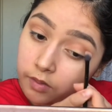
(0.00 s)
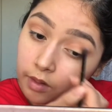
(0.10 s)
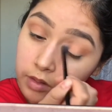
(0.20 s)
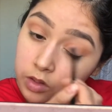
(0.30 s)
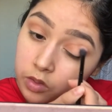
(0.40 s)

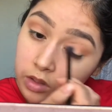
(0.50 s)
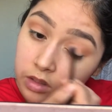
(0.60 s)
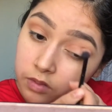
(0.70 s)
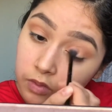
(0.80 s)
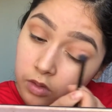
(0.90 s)
very
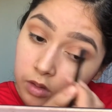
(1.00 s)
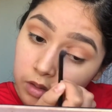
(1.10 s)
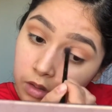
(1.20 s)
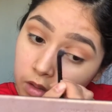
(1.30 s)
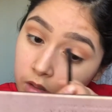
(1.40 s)
stressful,
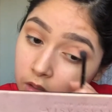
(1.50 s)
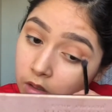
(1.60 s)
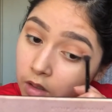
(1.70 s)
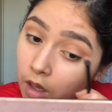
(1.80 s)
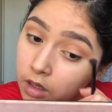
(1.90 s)

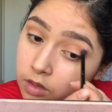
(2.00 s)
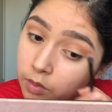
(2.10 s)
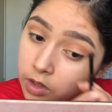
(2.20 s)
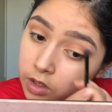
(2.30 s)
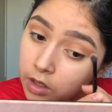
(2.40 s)
not as
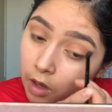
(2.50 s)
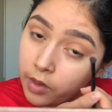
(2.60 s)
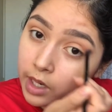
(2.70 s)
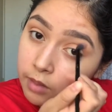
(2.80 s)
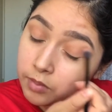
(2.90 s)
much now
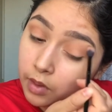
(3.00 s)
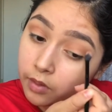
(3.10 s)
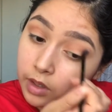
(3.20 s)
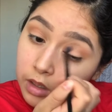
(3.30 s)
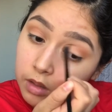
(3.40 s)
that I'm
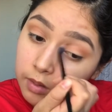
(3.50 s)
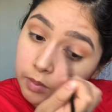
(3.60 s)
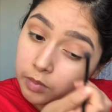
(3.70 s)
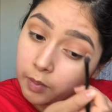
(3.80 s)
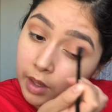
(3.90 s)
married,
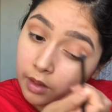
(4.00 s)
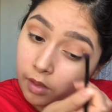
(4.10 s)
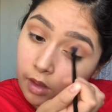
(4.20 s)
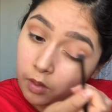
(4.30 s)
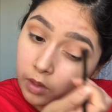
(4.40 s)
but back
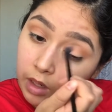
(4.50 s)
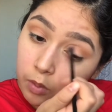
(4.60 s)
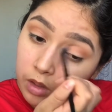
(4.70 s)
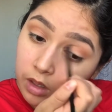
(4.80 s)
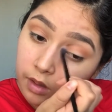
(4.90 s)
then when I
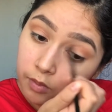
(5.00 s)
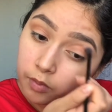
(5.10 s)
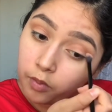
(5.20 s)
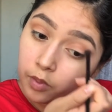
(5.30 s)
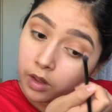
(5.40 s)
would
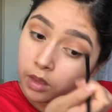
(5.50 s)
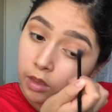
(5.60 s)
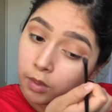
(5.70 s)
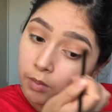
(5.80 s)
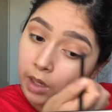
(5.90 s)
live
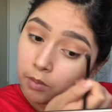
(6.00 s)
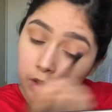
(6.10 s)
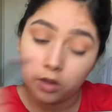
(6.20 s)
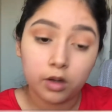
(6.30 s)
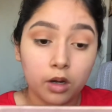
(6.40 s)
with my
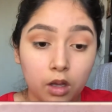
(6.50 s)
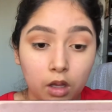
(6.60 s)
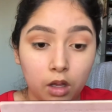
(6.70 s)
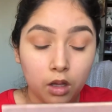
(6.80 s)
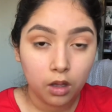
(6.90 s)
mother,
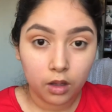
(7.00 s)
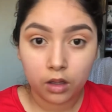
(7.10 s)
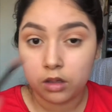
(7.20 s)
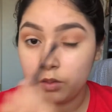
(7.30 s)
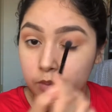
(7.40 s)

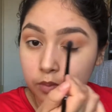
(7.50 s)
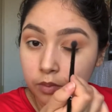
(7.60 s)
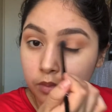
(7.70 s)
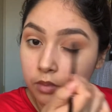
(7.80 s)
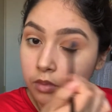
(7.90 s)

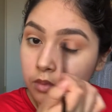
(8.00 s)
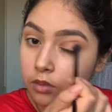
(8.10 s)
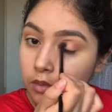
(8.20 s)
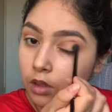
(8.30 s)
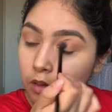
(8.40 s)

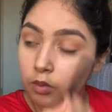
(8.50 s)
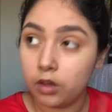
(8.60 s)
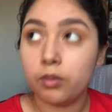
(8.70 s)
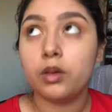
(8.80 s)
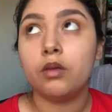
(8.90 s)
I
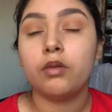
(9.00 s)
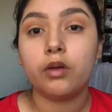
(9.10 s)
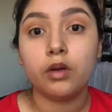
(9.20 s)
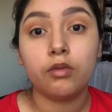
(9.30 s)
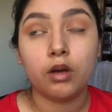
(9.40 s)
would be
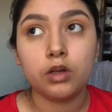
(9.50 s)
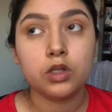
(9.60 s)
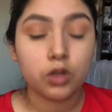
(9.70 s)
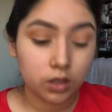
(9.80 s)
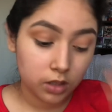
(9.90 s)
very, very
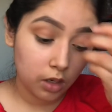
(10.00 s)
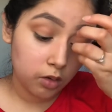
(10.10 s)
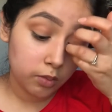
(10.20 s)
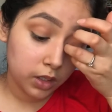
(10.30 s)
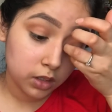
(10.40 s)
stressed
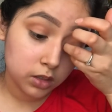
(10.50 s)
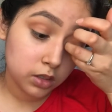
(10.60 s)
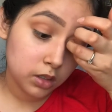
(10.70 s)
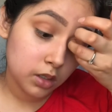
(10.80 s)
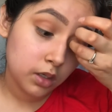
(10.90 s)
out,
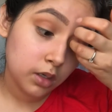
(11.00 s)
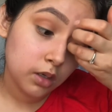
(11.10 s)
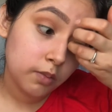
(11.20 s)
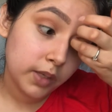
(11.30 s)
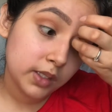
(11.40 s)
because
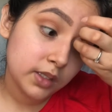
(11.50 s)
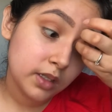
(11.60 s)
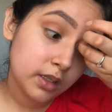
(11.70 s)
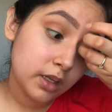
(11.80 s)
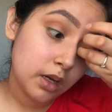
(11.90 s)

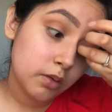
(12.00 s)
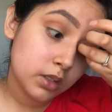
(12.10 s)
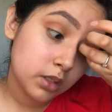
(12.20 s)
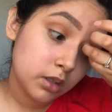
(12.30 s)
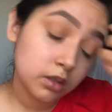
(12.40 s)
basically I
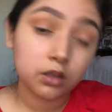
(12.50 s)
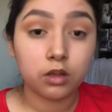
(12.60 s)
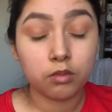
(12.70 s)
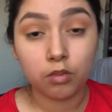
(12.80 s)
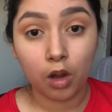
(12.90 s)
was
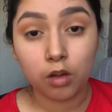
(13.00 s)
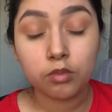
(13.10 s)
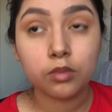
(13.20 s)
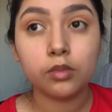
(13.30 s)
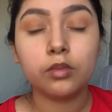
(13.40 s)
the mom,